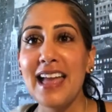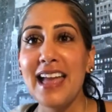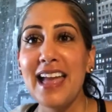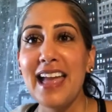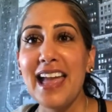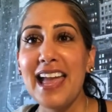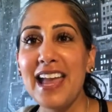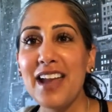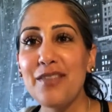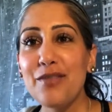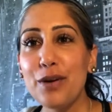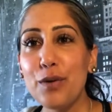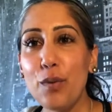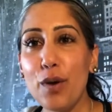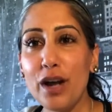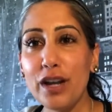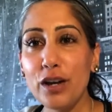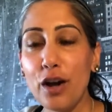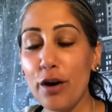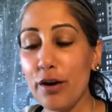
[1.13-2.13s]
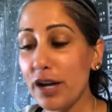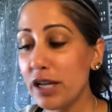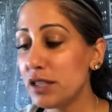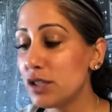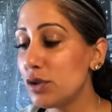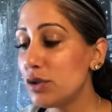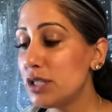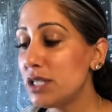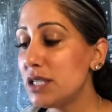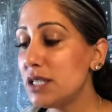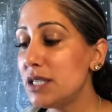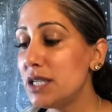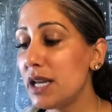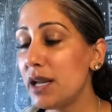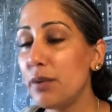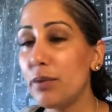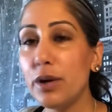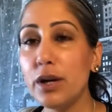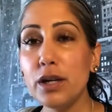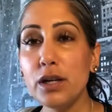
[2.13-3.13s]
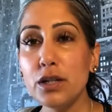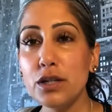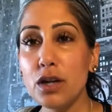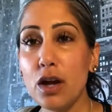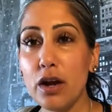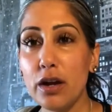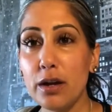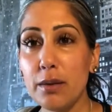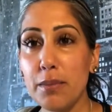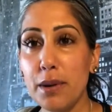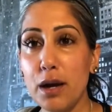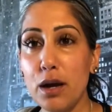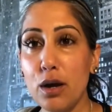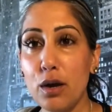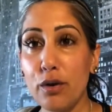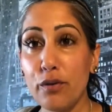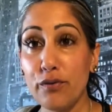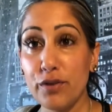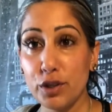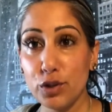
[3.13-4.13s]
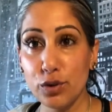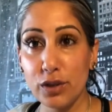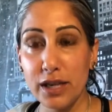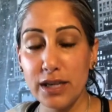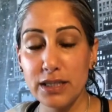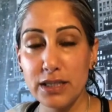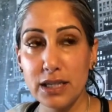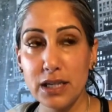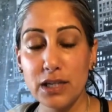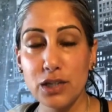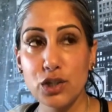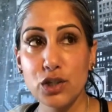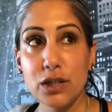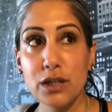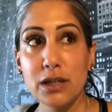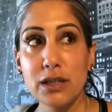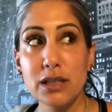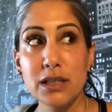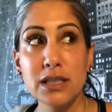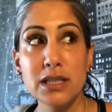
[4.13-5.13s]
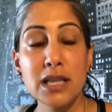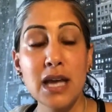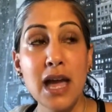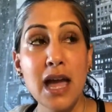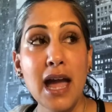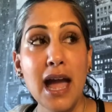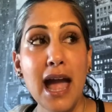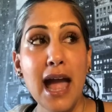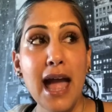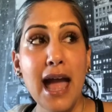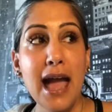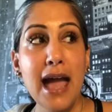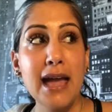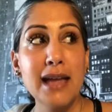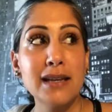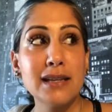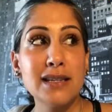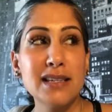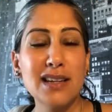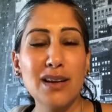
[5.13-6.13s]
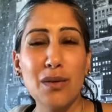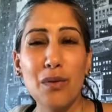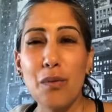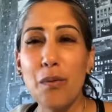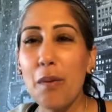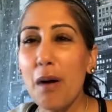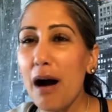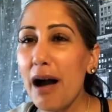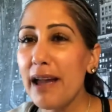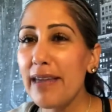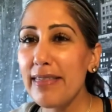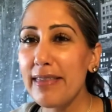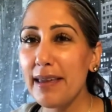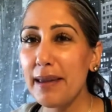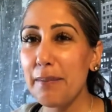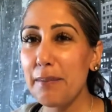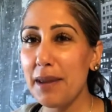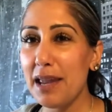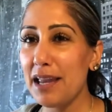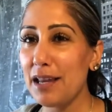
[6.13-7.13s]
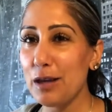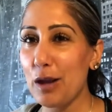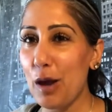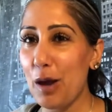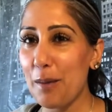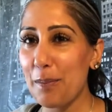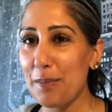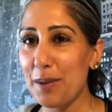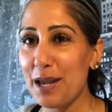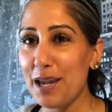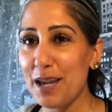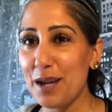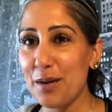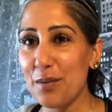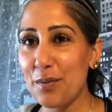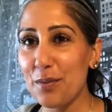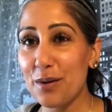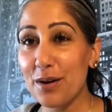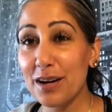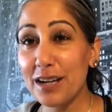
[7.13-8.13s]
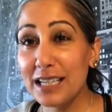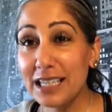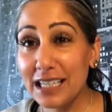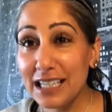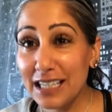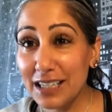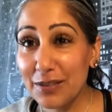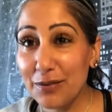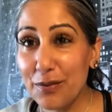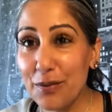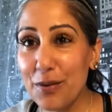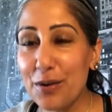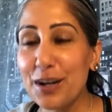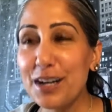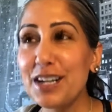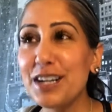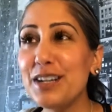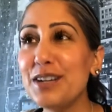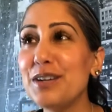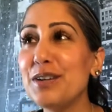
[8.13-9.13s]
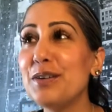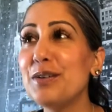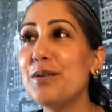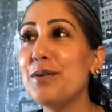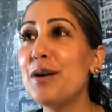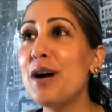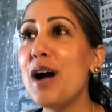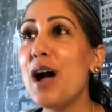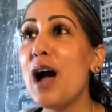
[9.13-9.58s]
Hey everyone. All right, so today we're going to talk about visualizations and why they may not be working for you